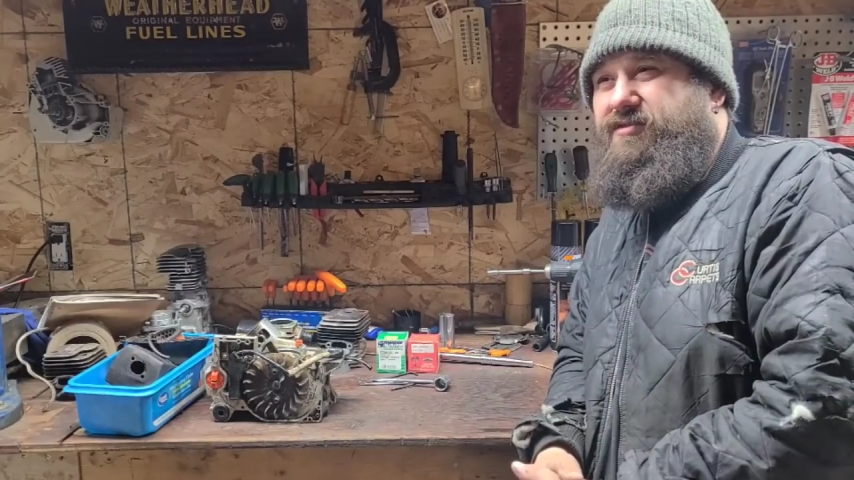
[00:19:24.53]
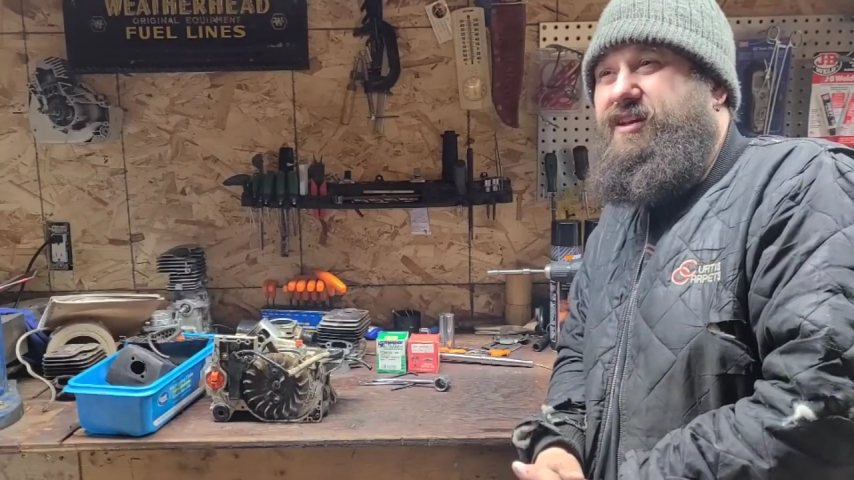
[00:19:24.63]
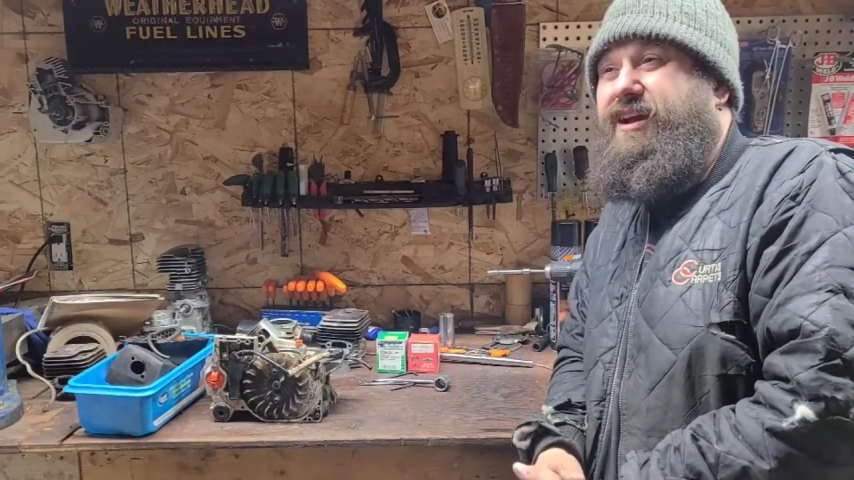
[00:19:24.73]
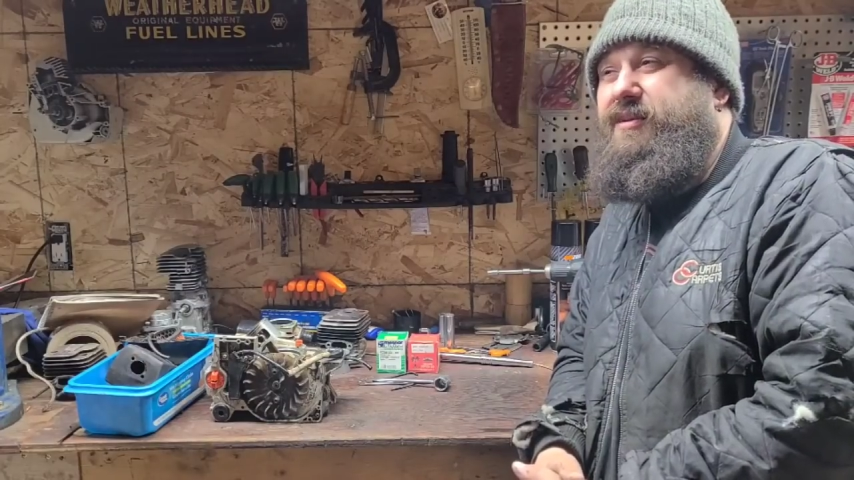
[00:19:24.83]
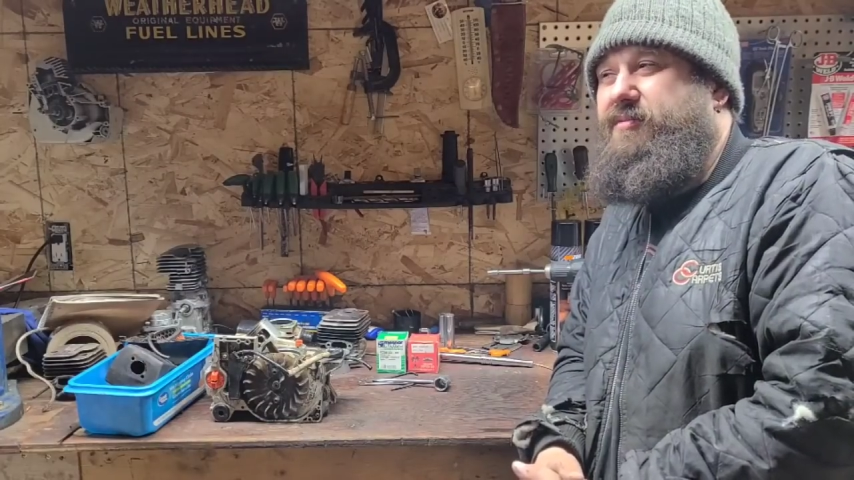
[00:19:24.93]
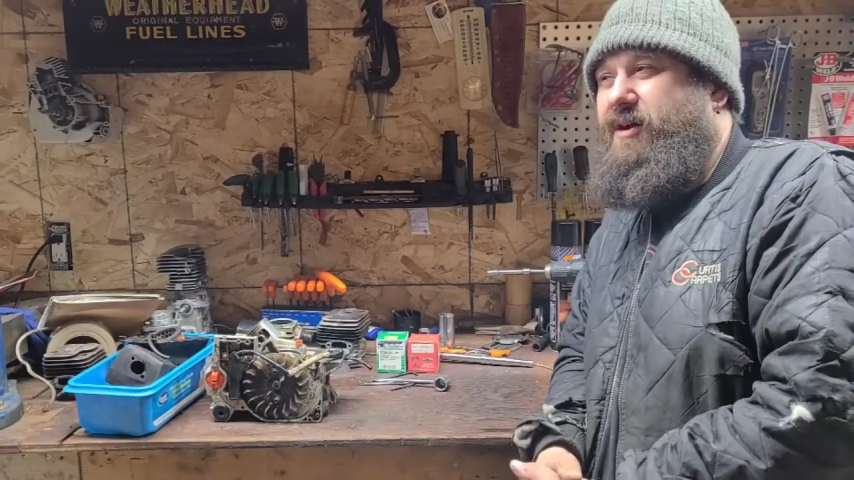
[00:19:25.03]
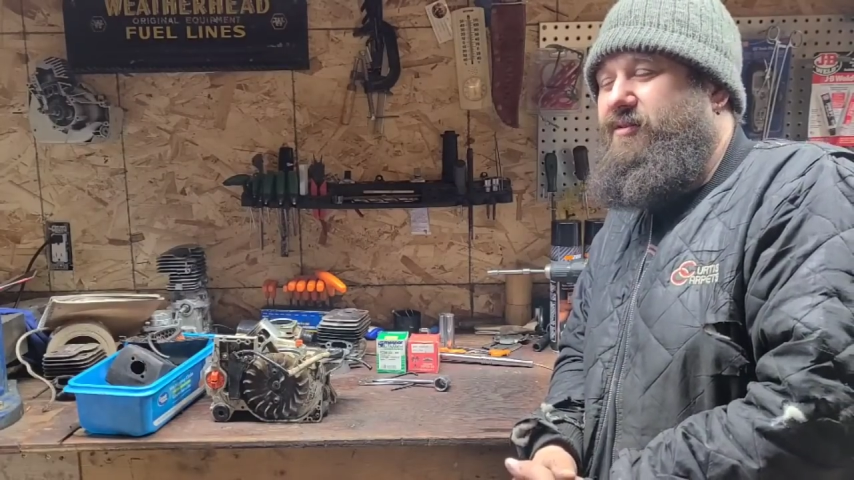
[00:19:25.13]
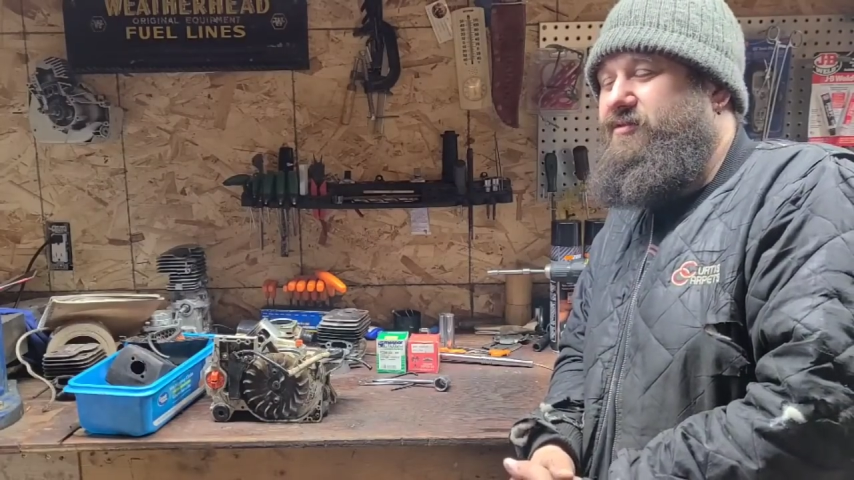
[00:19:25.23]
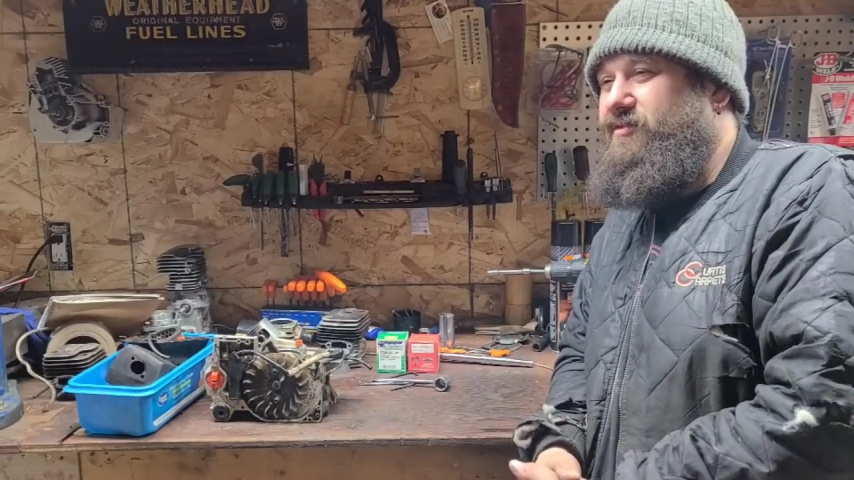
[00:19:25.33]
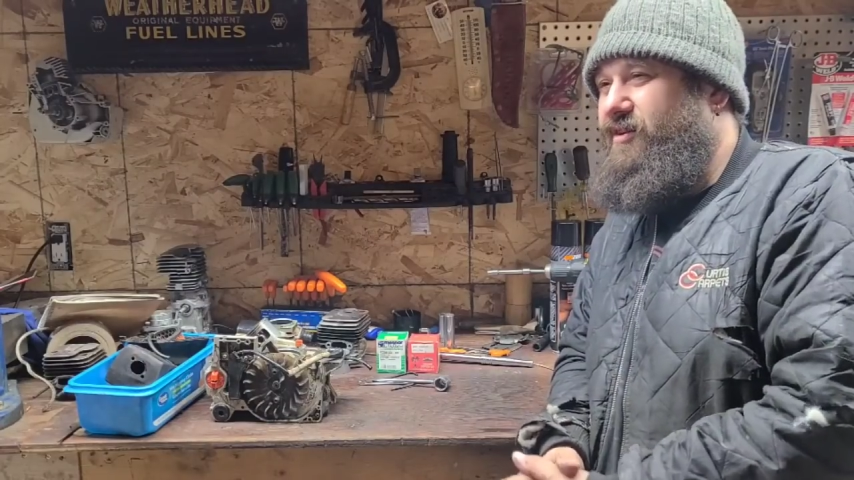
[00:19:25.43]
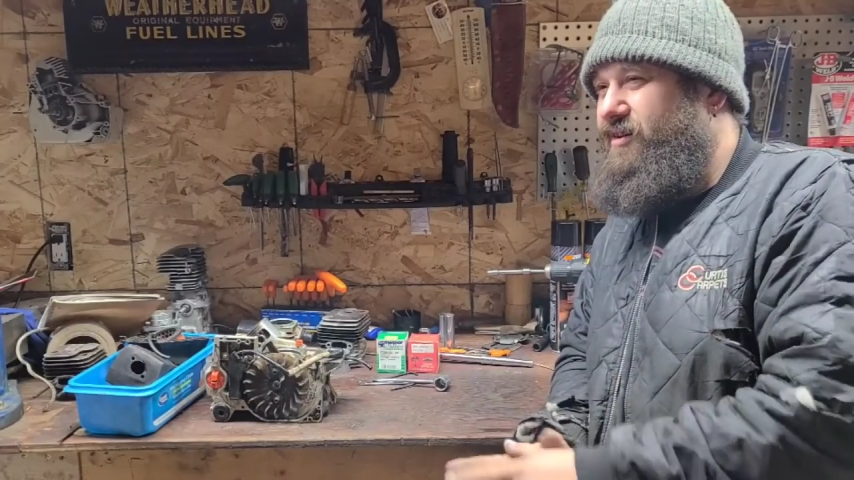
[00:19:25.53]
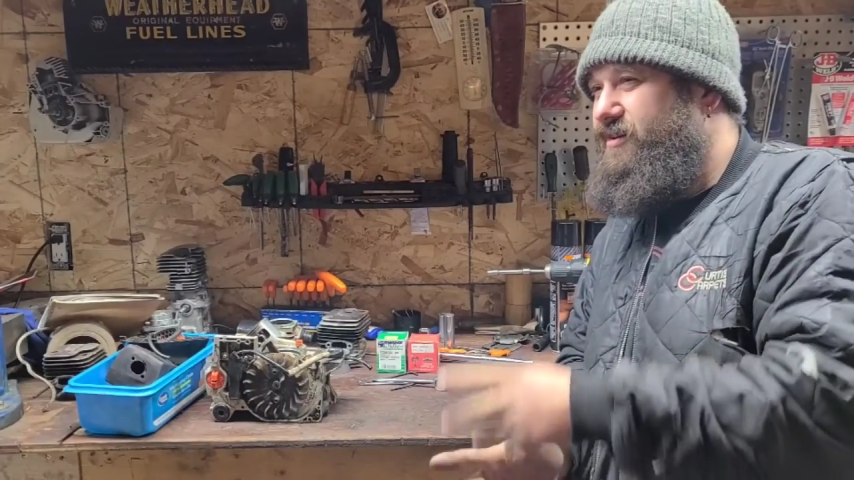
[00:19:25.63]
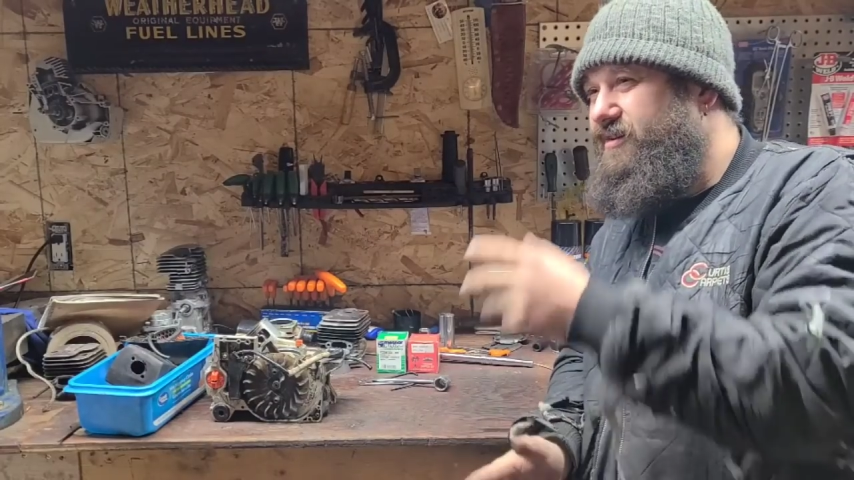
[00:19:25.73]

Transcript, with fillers: Second power saw